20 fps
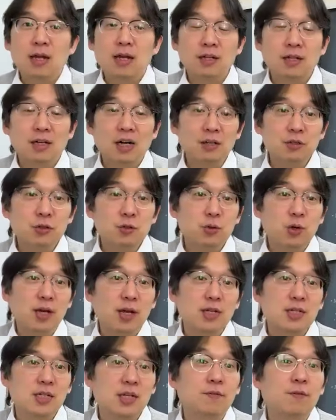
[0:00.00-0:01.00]
In
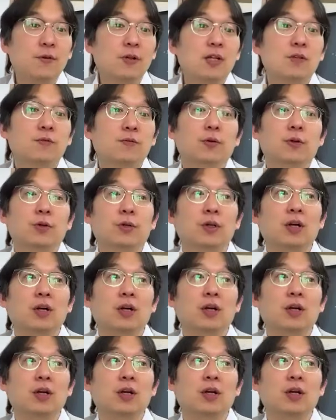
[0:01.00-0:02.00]
contrast, if it is
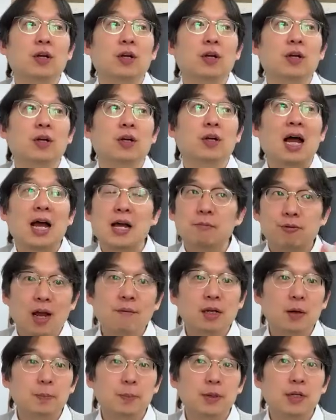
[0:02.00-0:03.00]
for
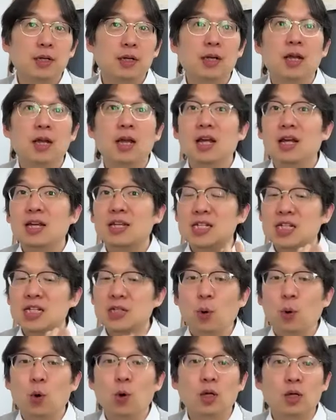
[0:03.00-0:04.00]
private
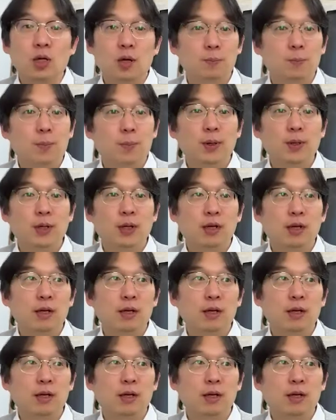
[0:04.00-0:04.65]
company, small